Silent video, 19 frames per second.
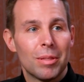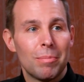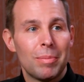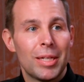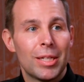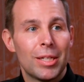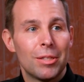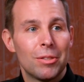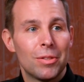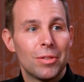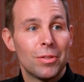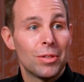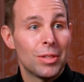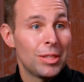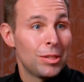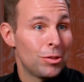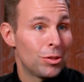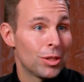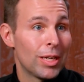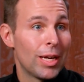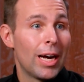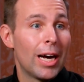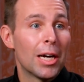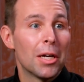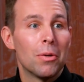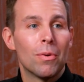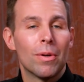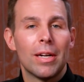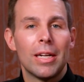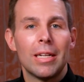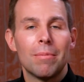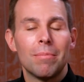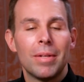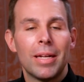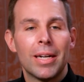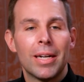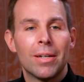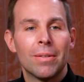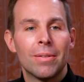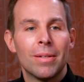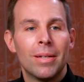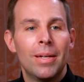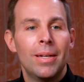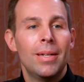the parishes in Chicago where I am now,